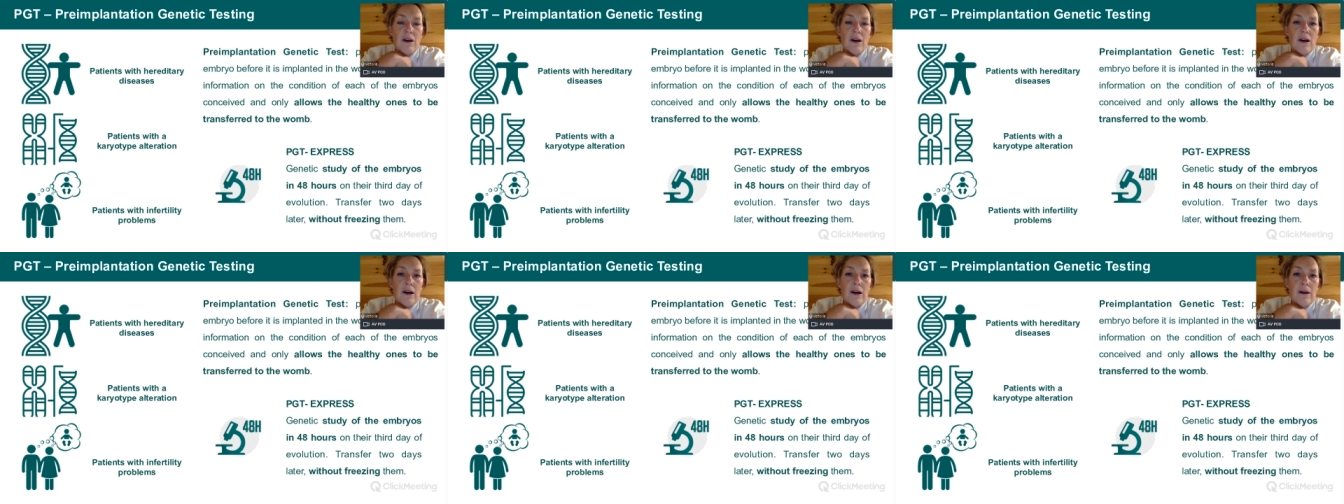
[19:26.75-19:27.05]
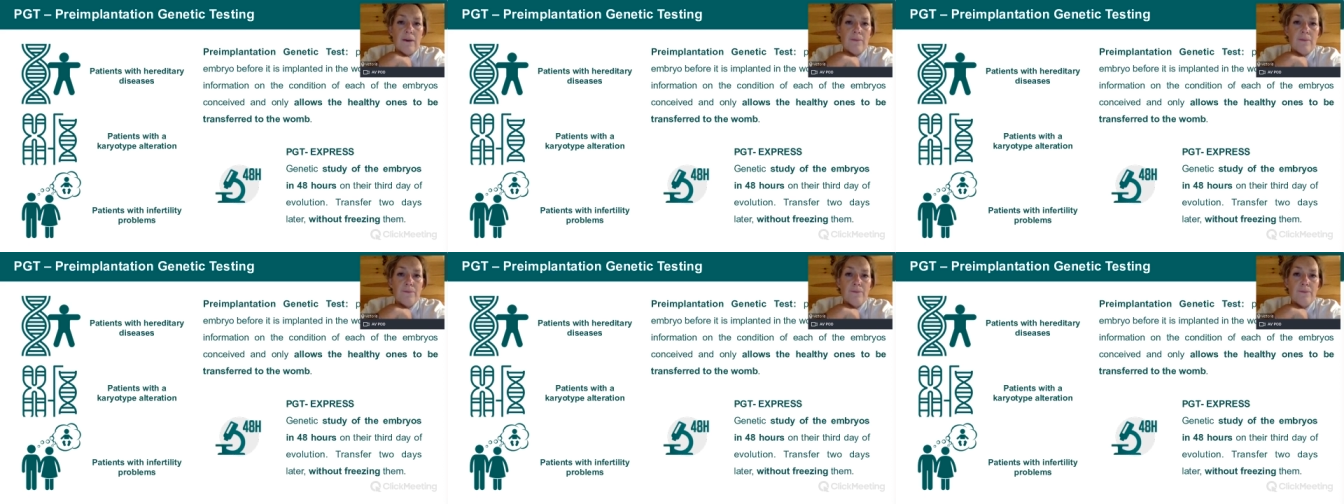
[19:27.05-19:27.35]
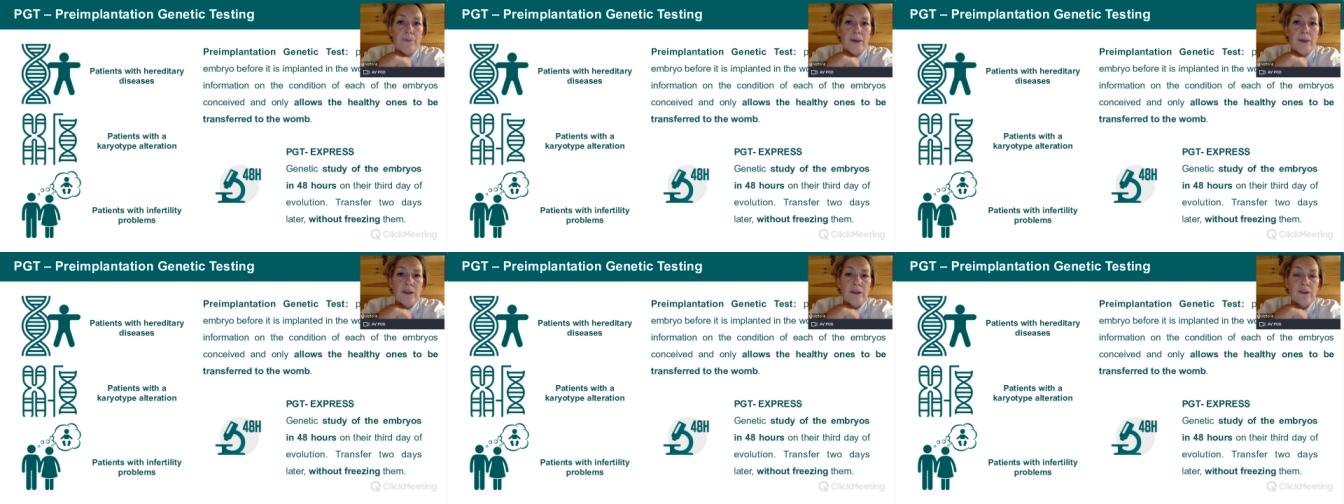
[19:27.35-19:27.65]
um,
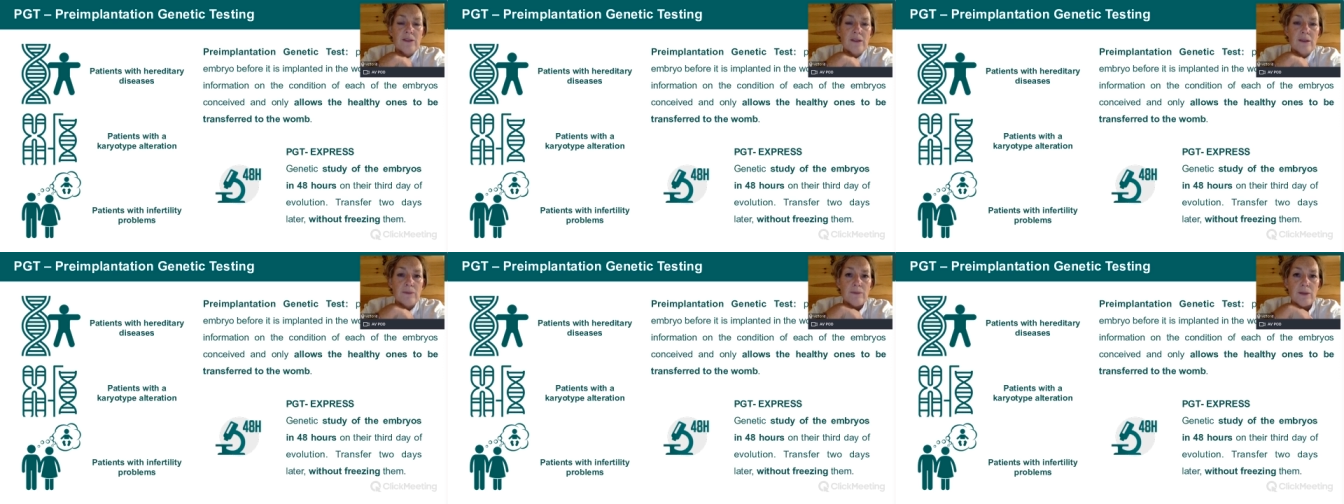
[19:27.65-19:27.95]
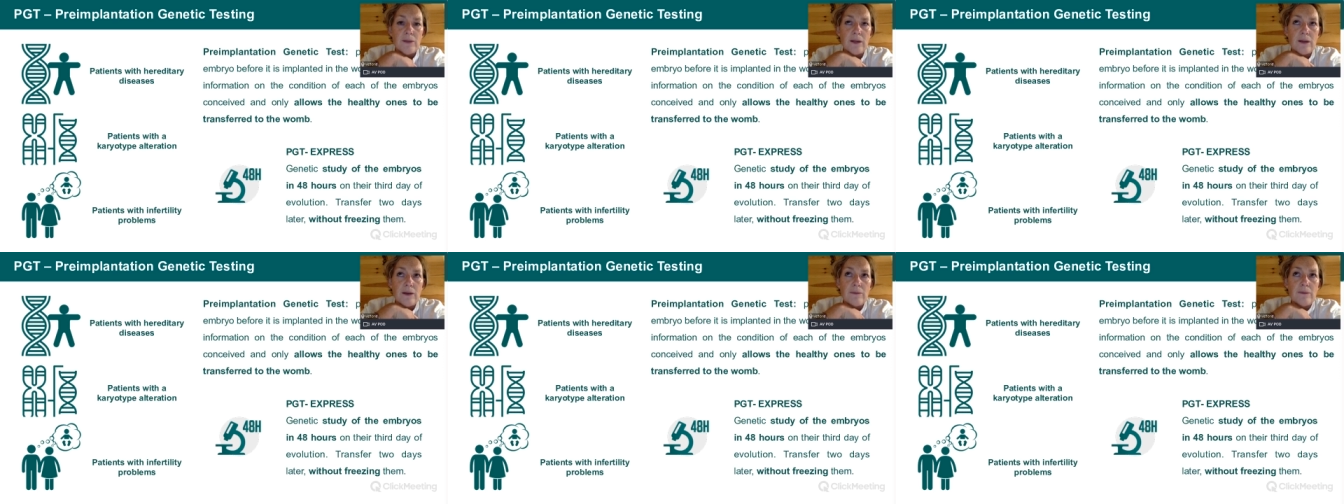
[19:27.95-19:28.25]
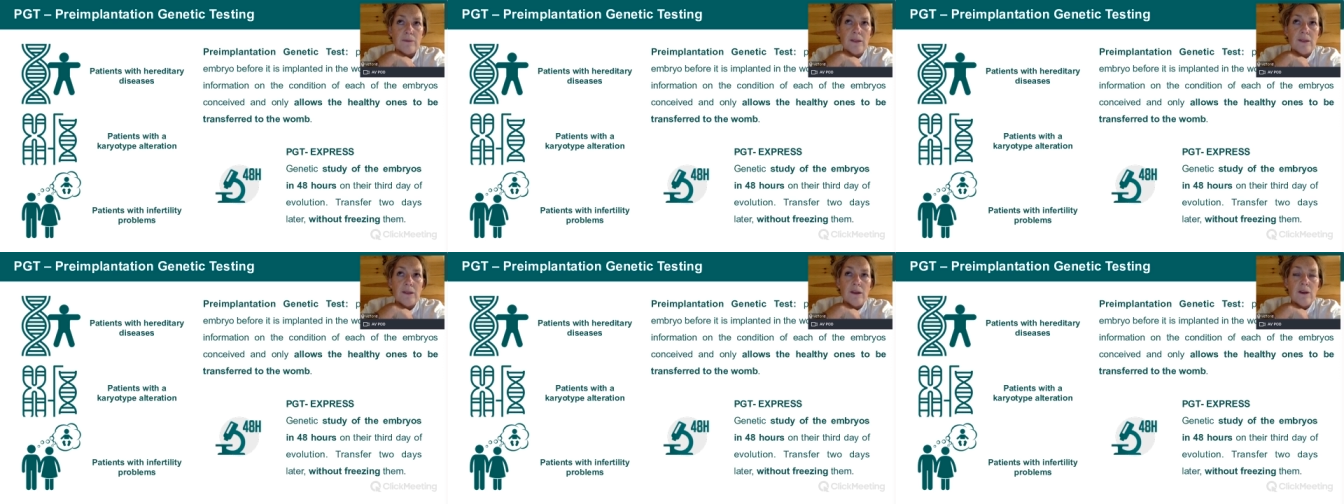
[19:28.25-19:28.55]
because
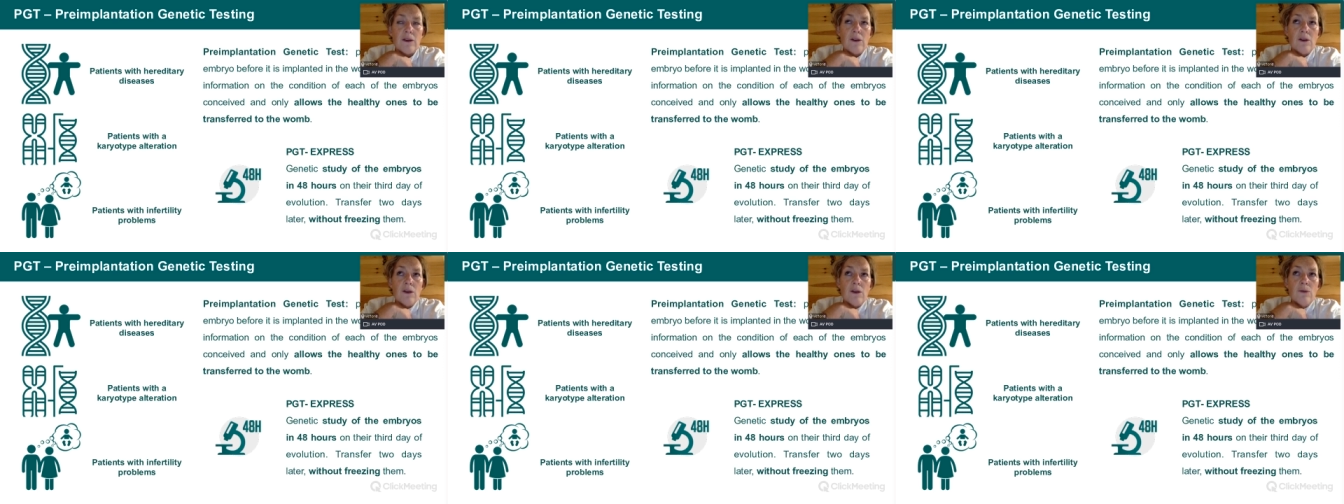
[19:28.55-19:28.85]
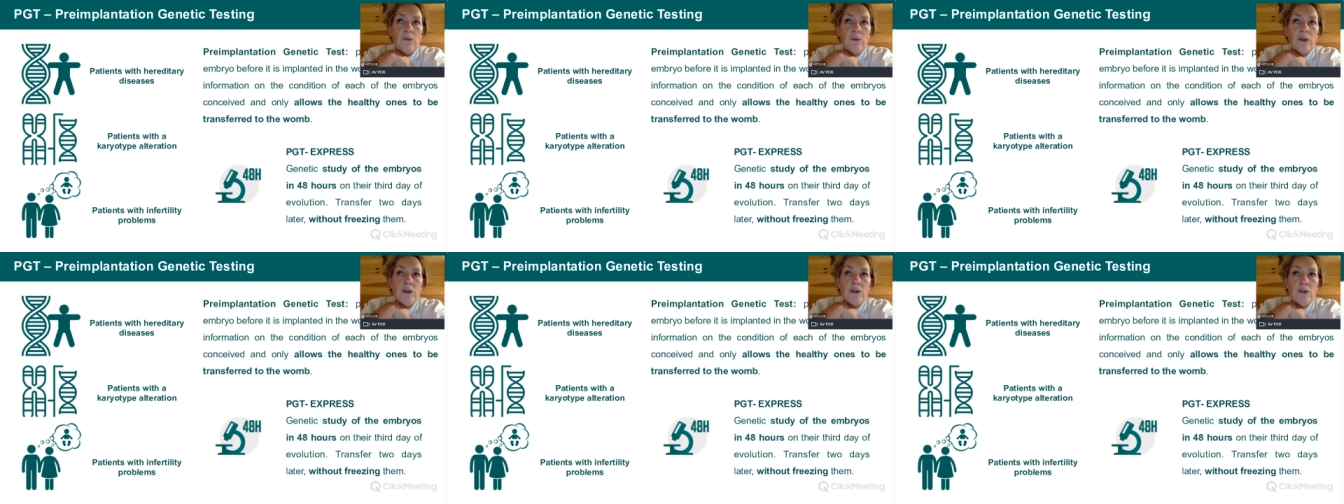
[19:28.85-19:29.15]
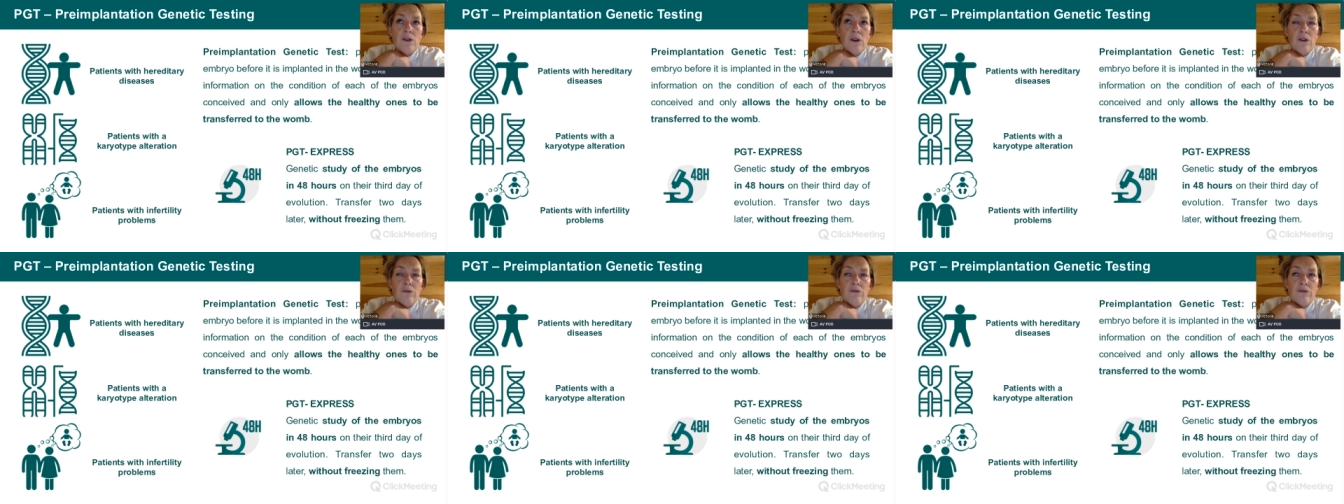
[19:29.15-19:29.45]
sometimes when you
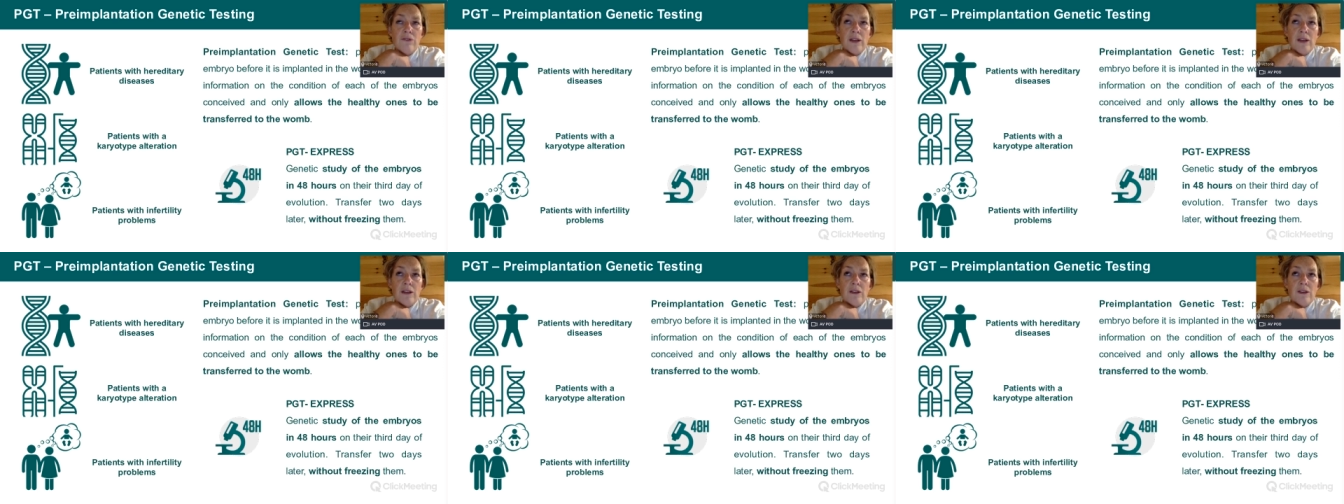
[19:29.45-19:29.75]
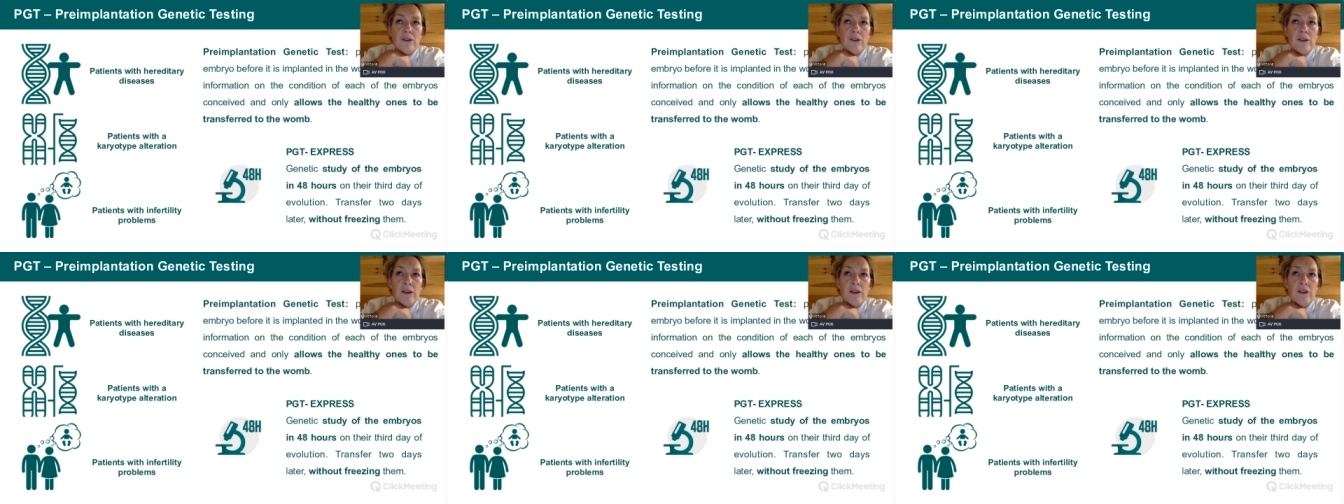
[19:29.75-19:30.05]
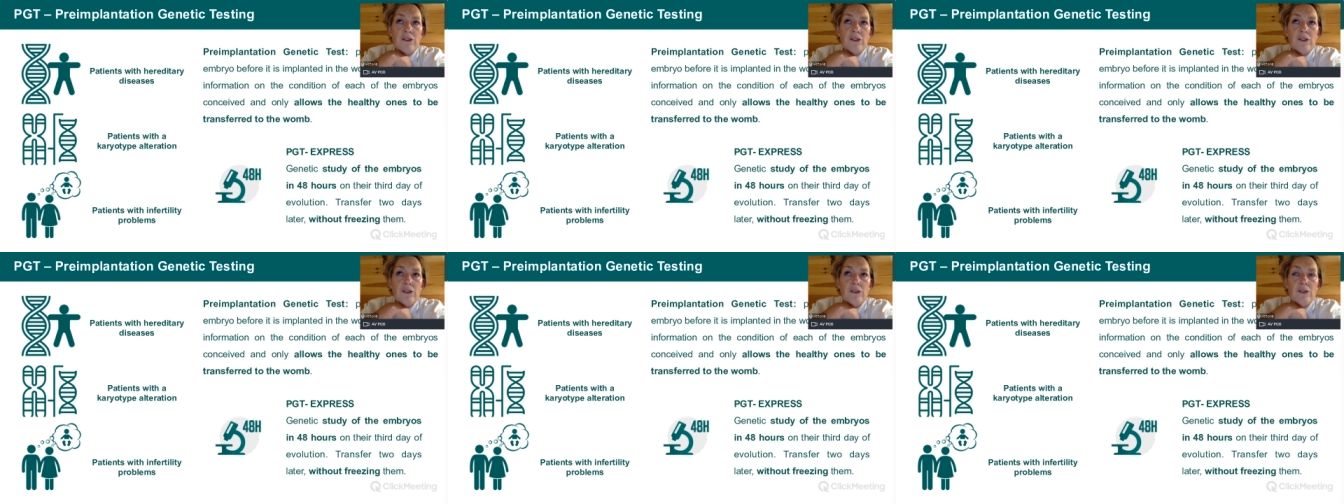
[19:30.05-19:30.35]
go for egg
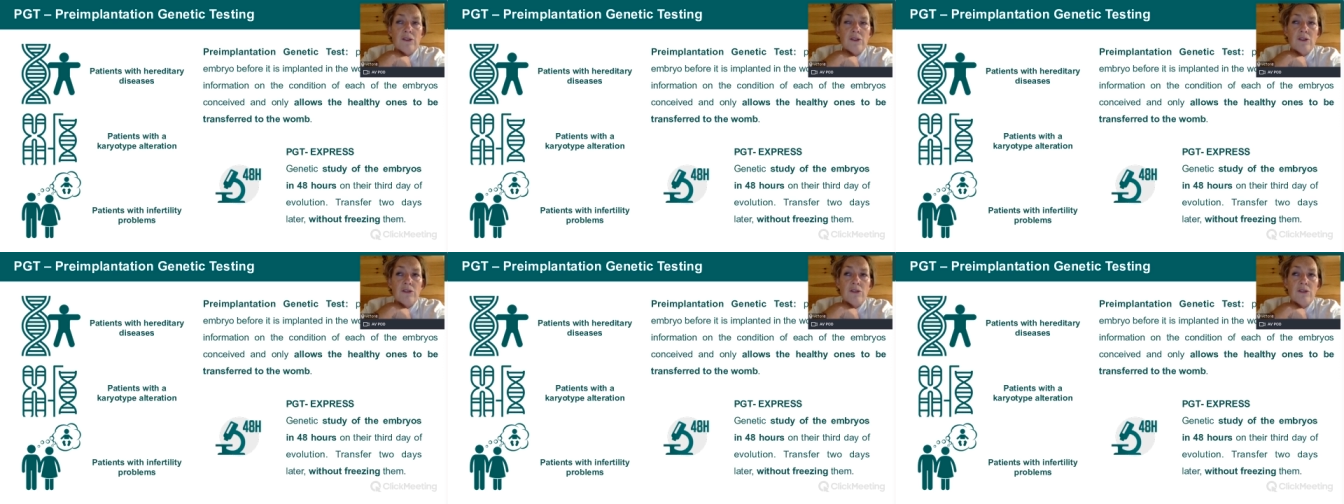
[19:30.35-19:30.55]
donation,